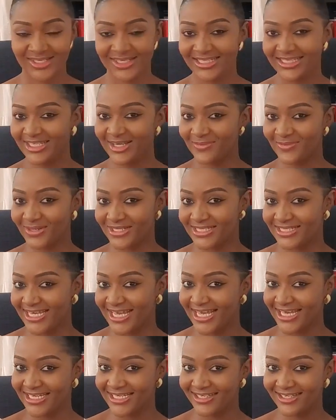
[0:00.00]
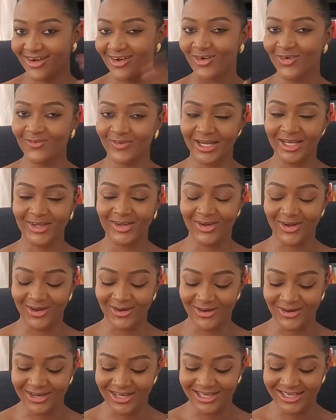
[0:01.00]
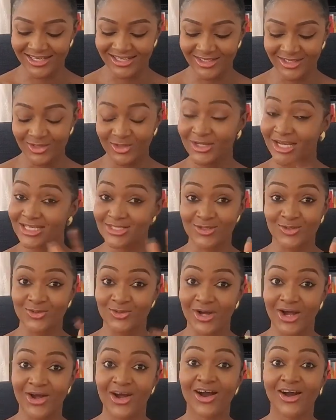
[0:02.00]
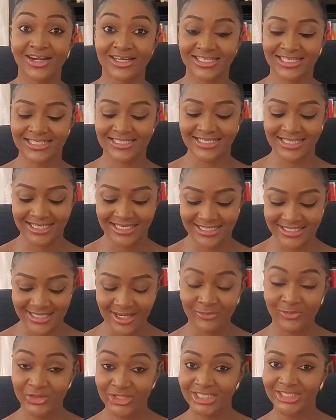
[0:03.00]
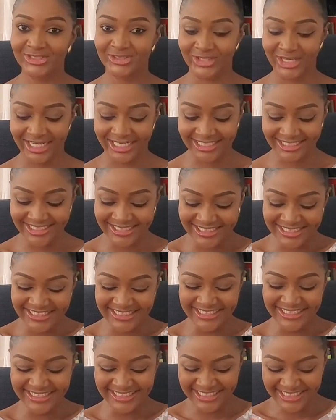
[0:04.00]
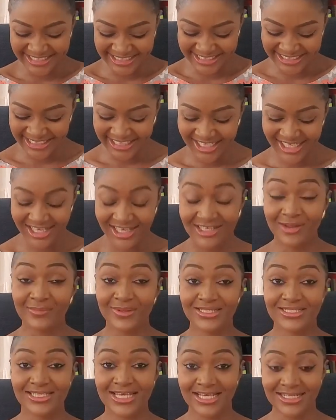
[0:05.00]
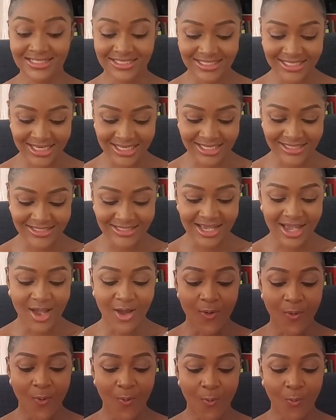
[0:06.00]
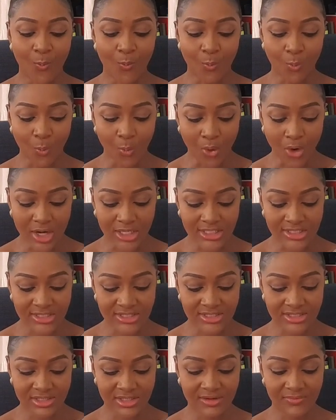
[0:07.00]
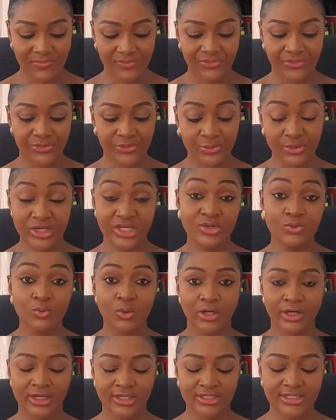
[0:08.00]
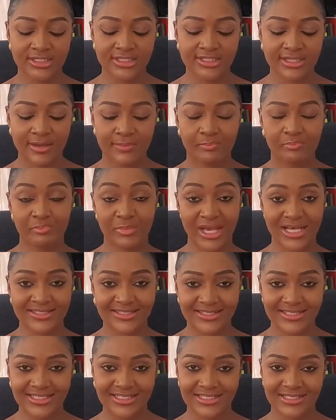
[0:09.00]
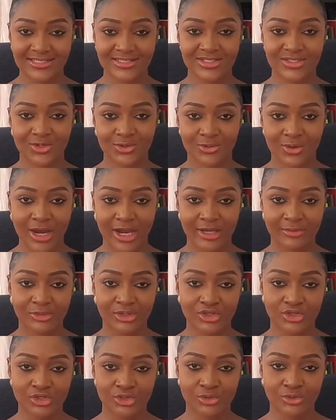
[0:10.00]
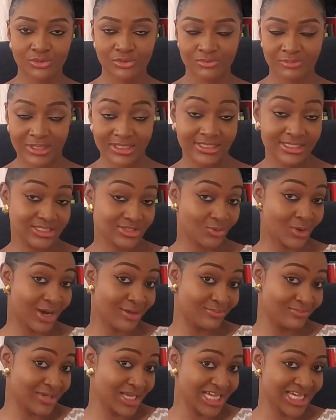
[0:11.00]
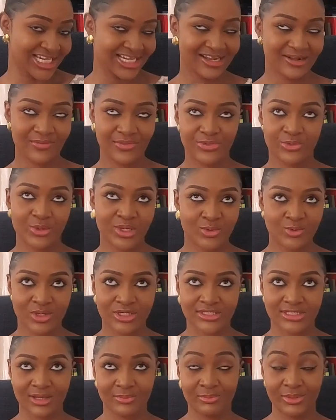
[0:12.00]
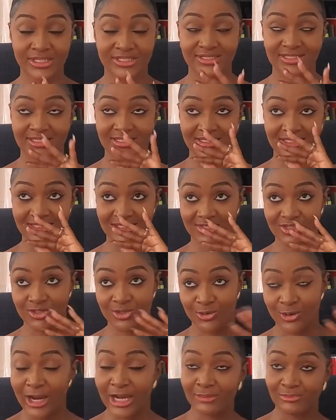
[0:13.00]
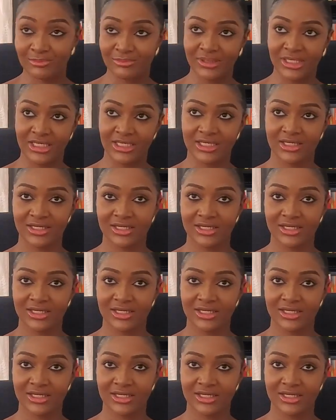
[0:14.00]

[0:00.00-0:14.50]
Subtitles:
number 10. Oh my god, you guys don't know how hard this is. I'm really trying. Number 10 says, what 3 words best describe you? Best describe me. 3 words that best describe me.